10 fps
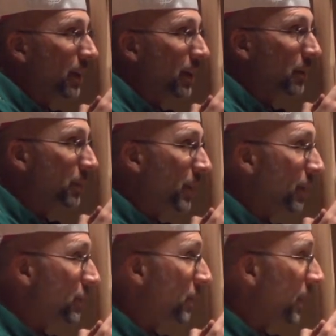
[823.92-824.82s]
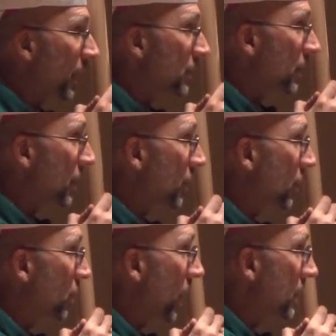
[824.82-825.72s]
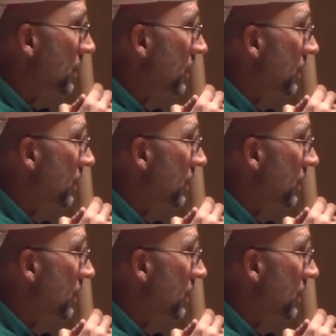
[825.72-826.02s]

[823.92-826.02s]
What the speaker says: It begins with asking, what,